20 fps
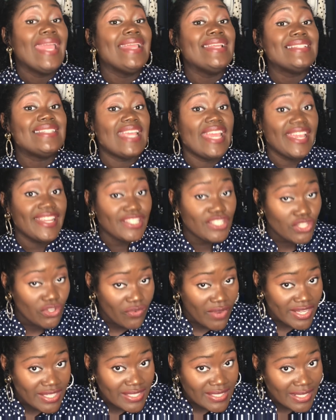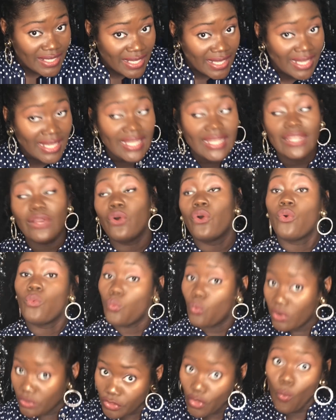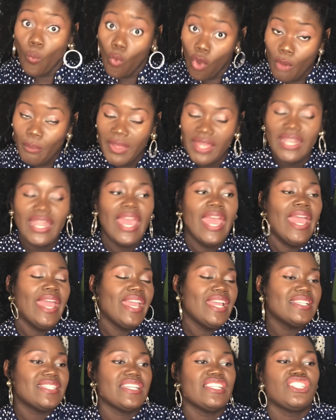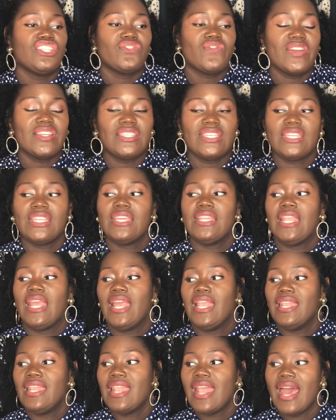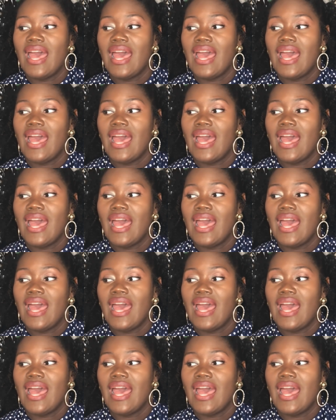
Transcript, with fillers: he's interested in or the woman he's interested in and